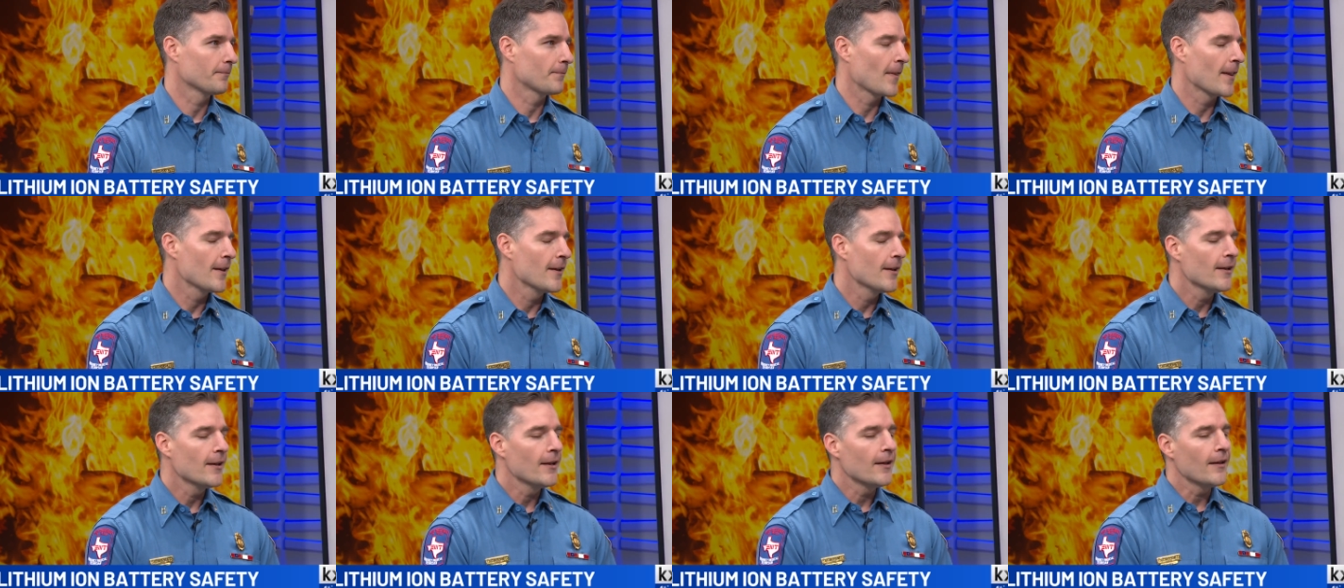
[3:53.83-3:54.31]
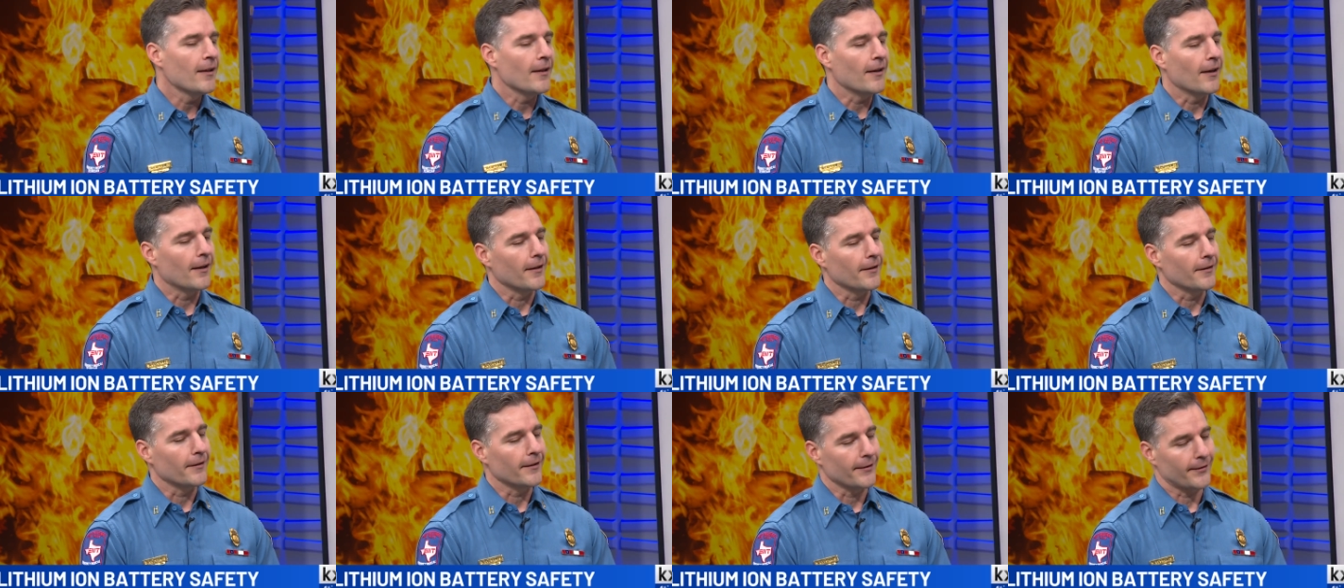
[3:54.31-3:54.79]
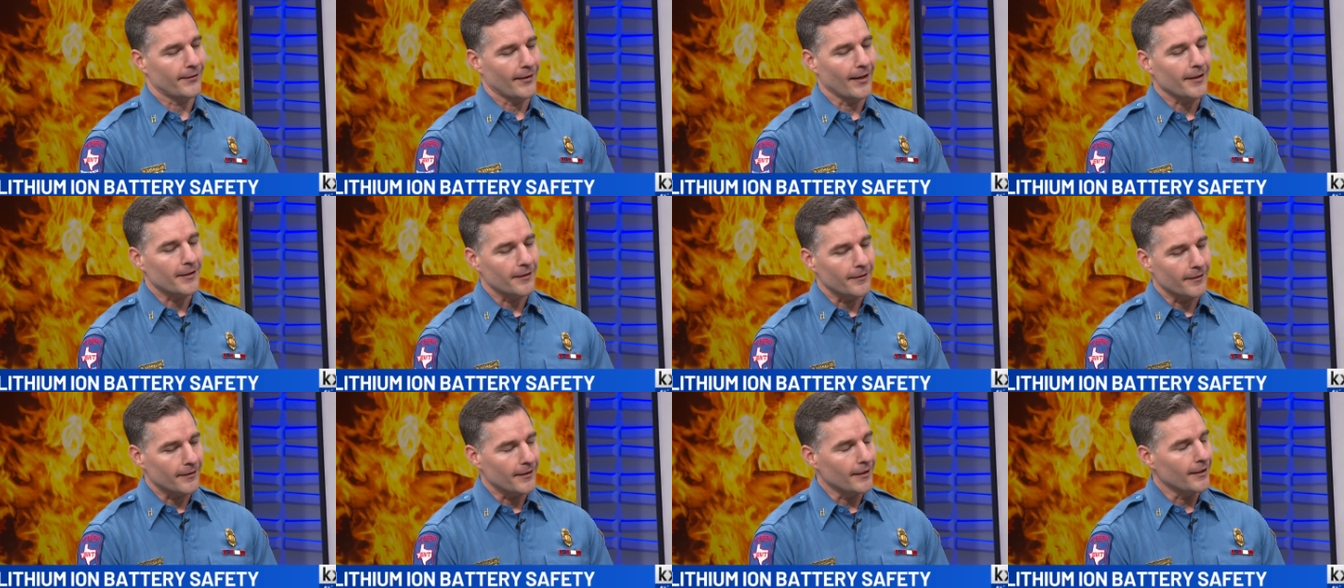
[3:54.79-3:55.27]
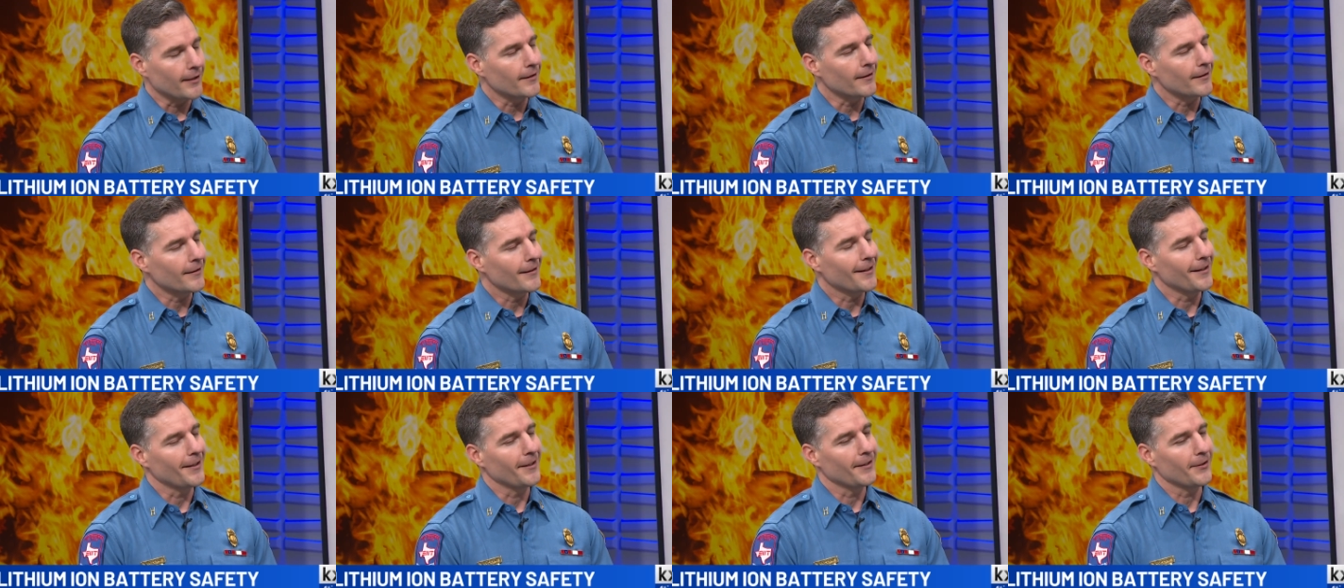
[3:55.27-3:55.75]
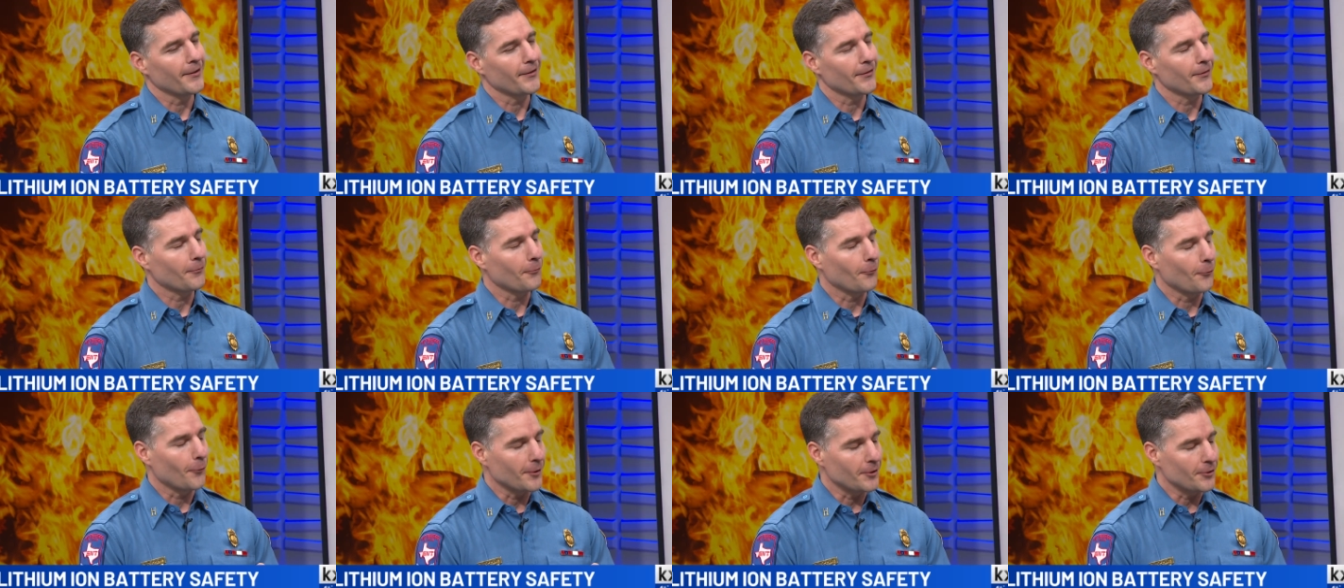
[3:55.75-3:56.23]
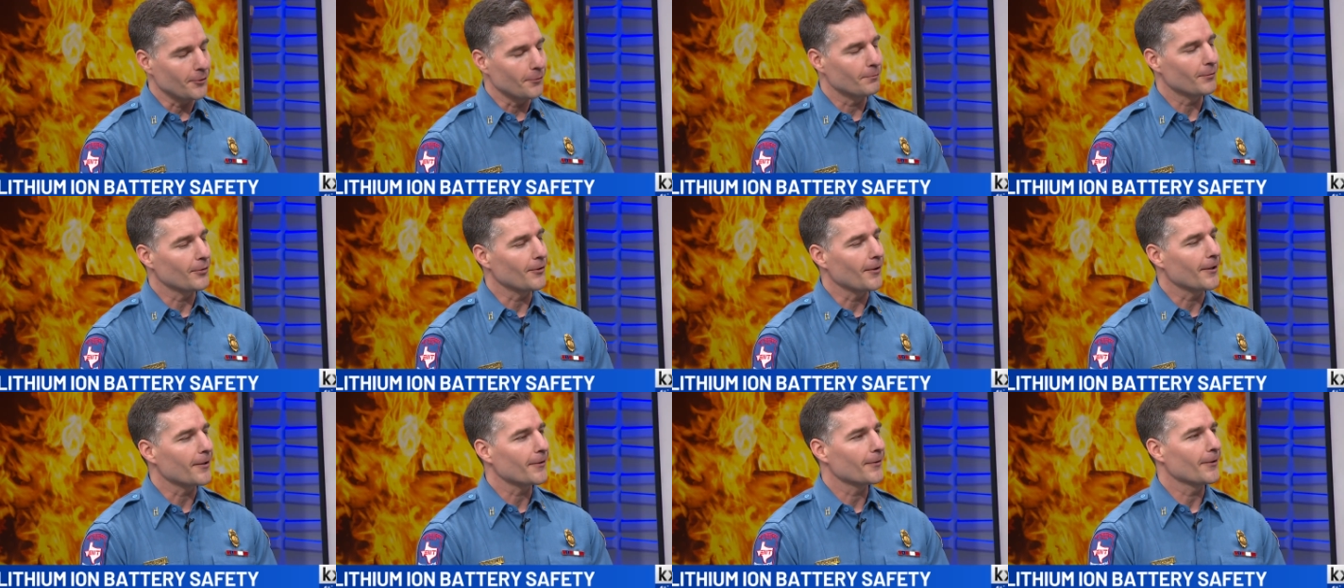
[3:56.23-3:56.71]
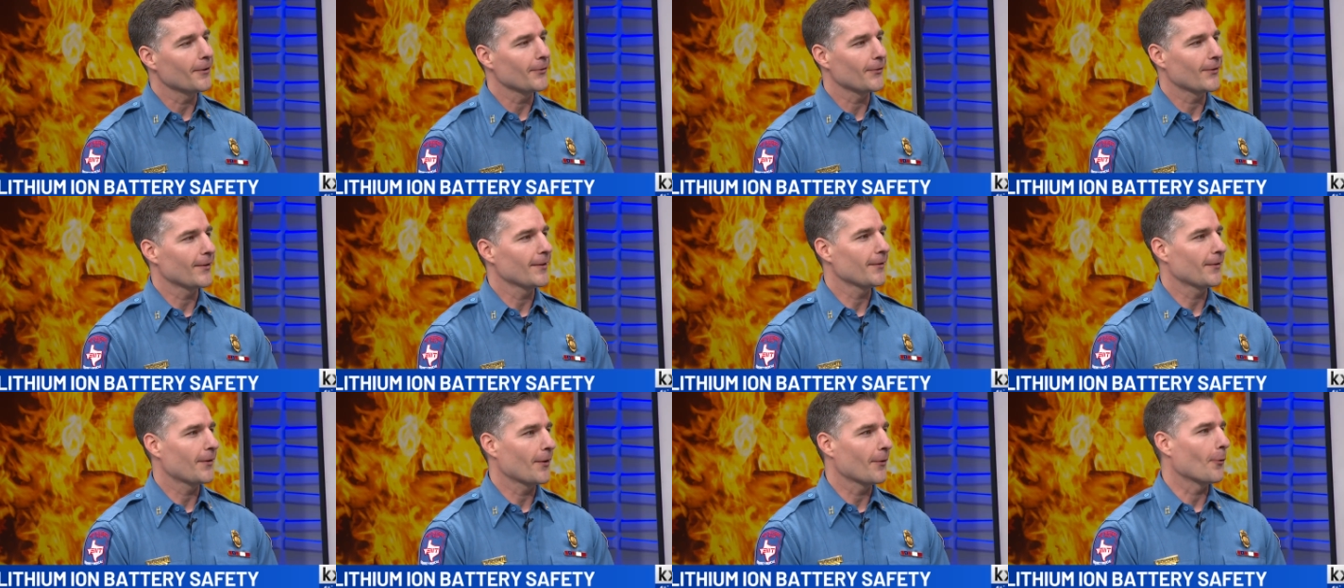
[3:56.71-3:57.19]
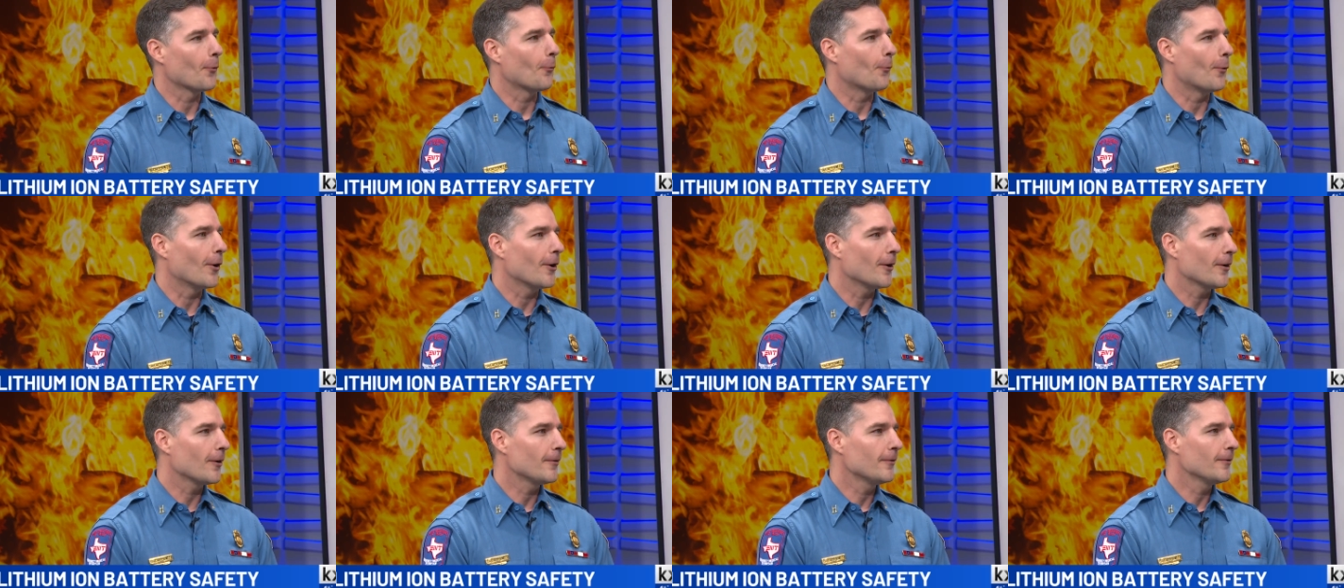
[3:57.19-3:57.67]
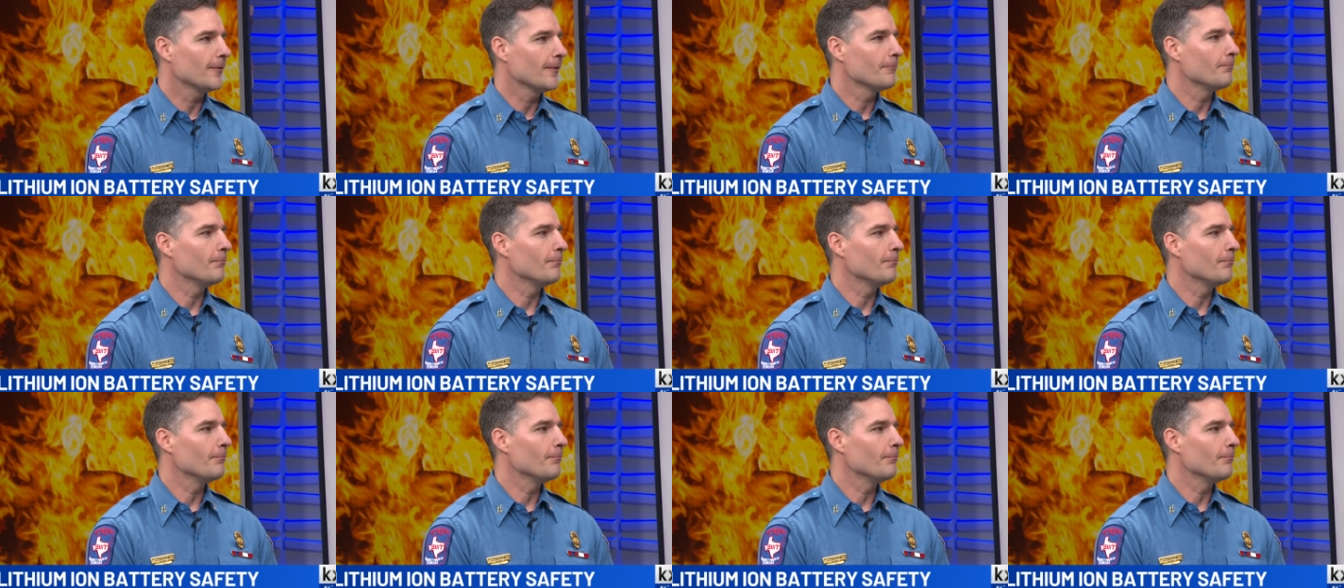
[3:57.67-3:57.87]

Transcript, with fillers: Hmm. Uh, the second thing is when you plug those into the wall,